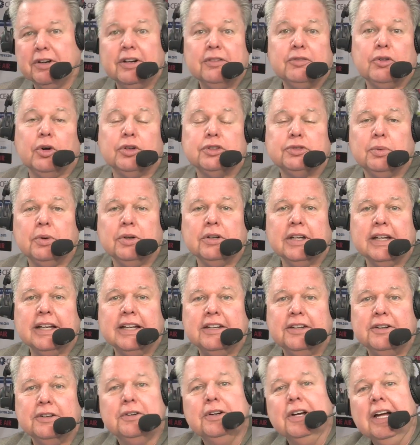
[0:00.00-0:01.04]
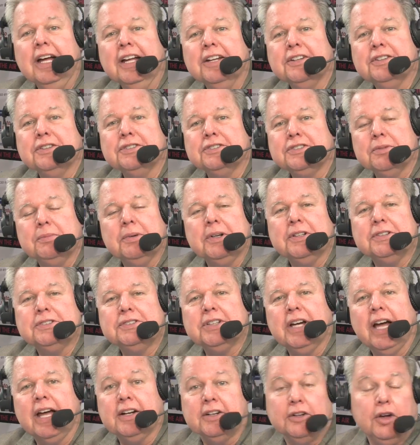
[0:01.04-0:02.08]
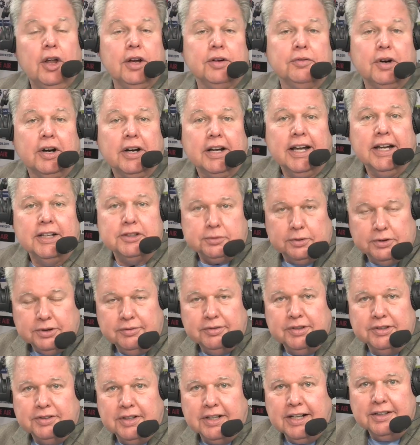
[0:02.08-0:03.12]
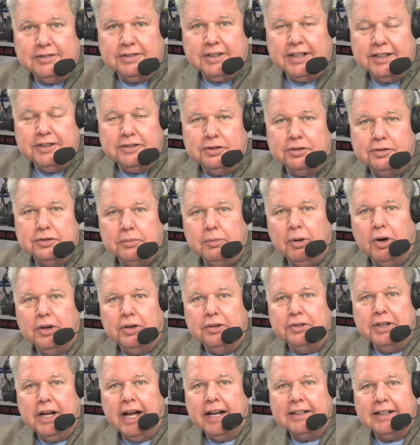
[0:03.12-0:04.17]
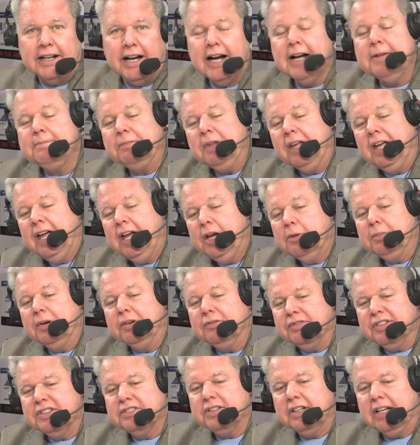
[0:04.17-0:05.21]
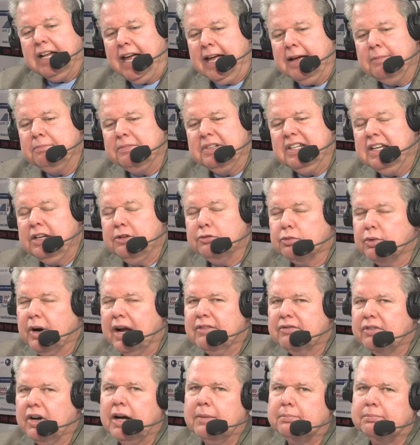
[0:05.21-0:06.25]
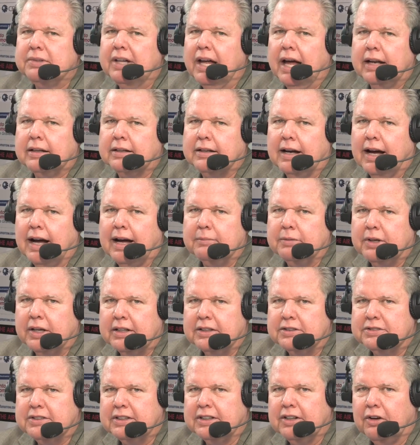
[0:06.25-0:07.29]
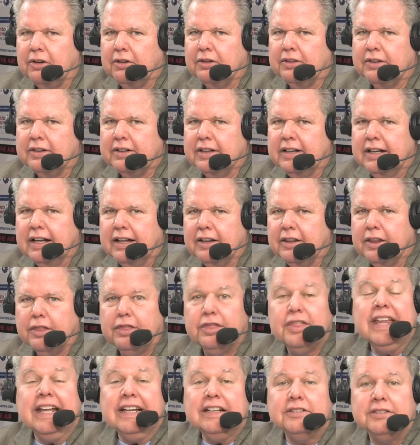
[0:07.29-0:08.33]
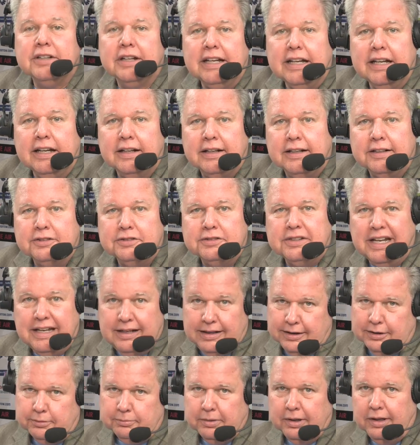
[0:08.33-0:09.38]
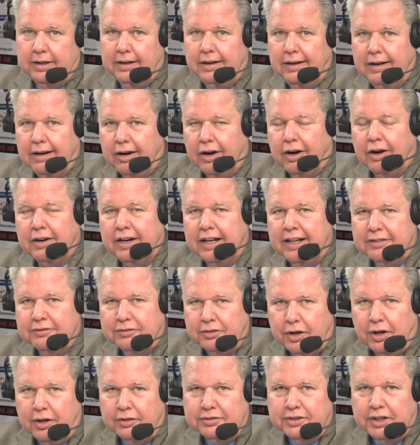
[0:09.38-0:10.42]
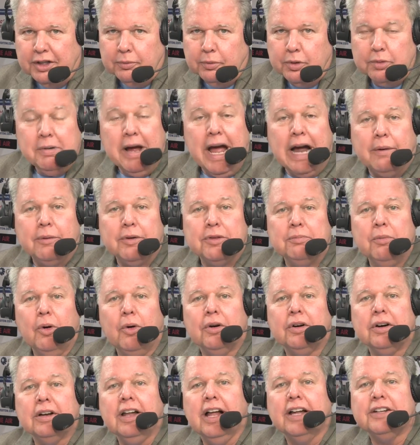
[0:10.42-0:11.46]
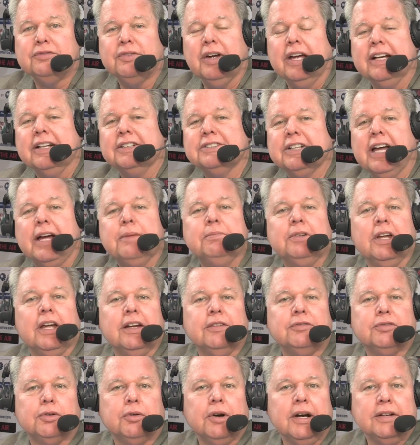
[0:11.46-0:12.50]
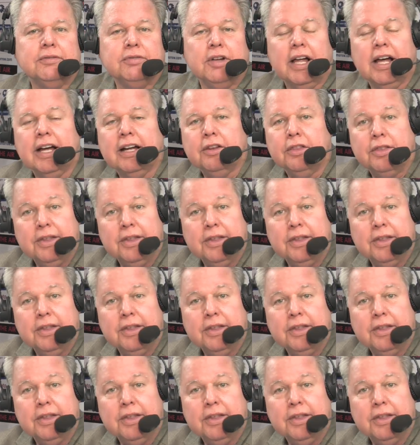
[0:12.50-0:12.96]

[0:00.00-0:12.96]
And of course, we'll link you to Samir's site and all of our guests when you visit us at intotomorrow.com. But visit mdrevup.com. You're going to see all the, the things that he and his team are involved in. We're back with more in Las Vegas. I'm Dave Gray Waveline.